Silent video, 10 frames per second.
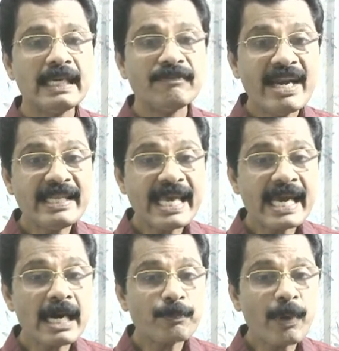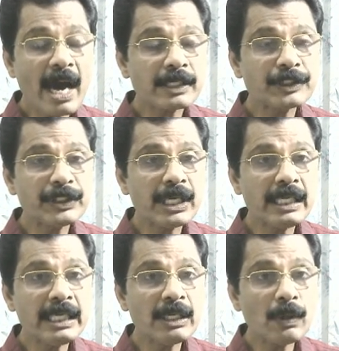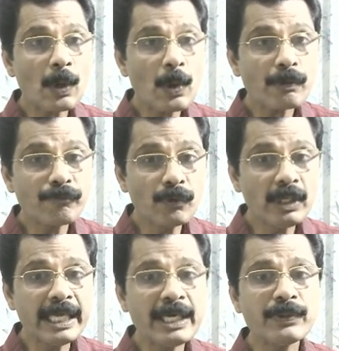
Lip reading: When they are partially or fully